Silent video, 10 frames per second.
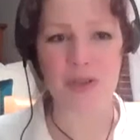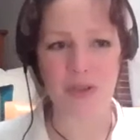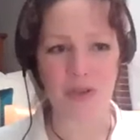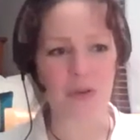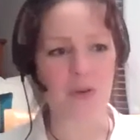of
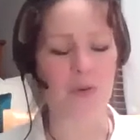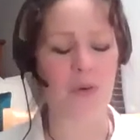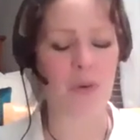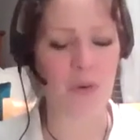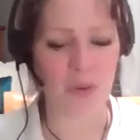you
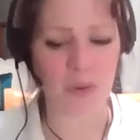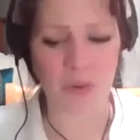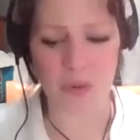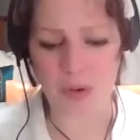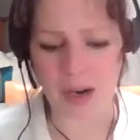
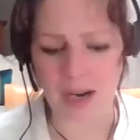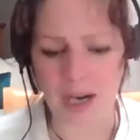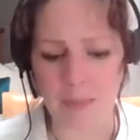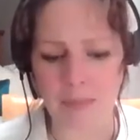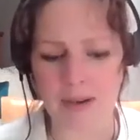who
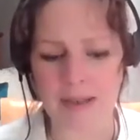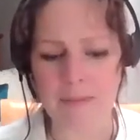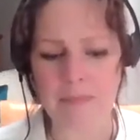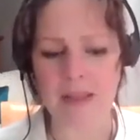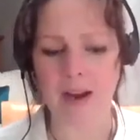are
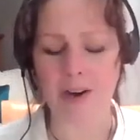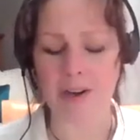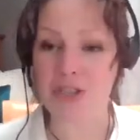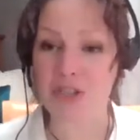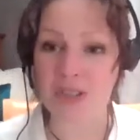
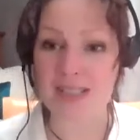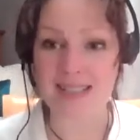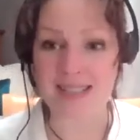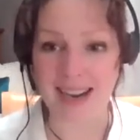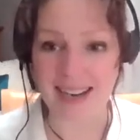still in
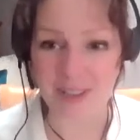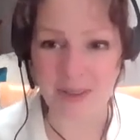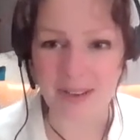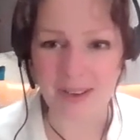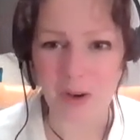
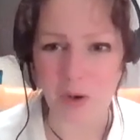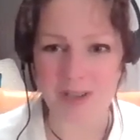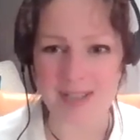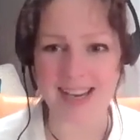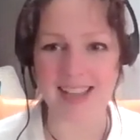denial or
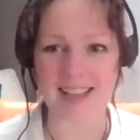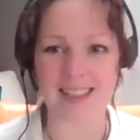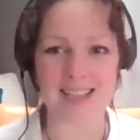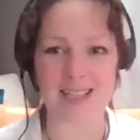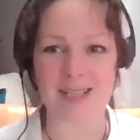say that
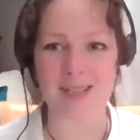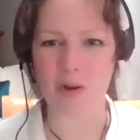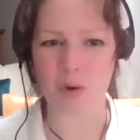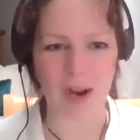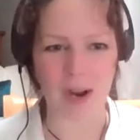this is
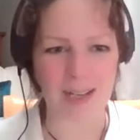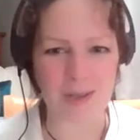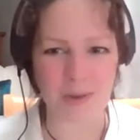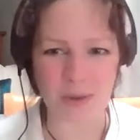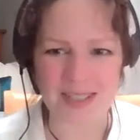
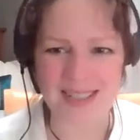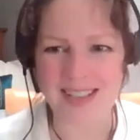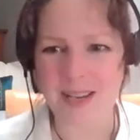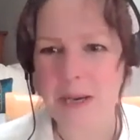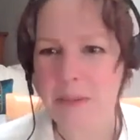quackadoodles,
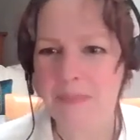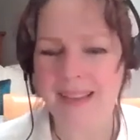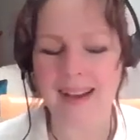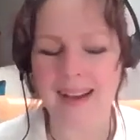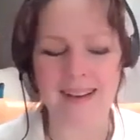
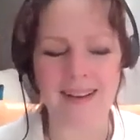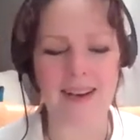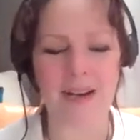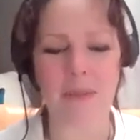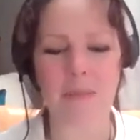
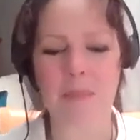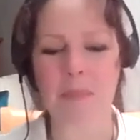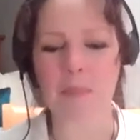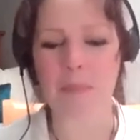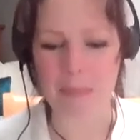
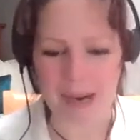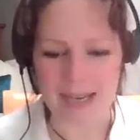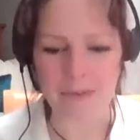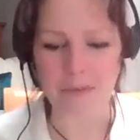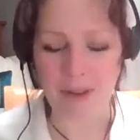
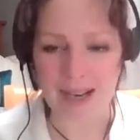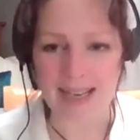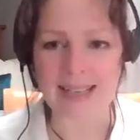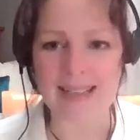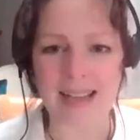might
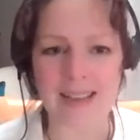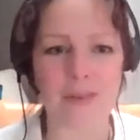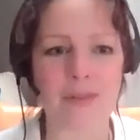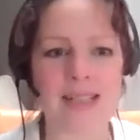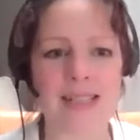find that
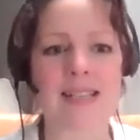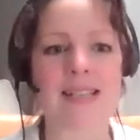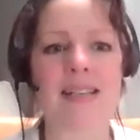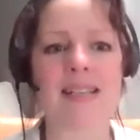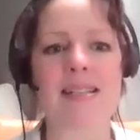the
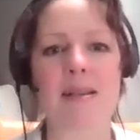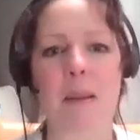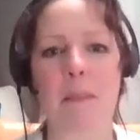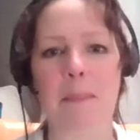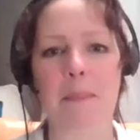resistance
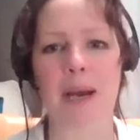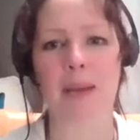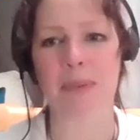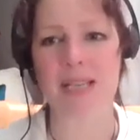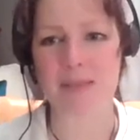
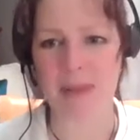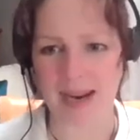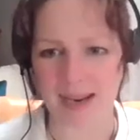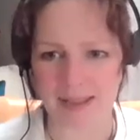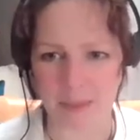might be
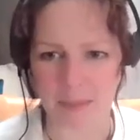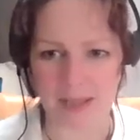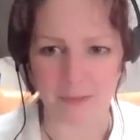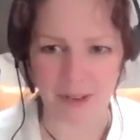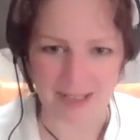smacking them in
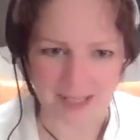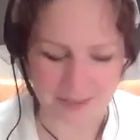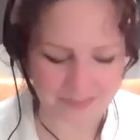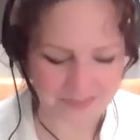the face.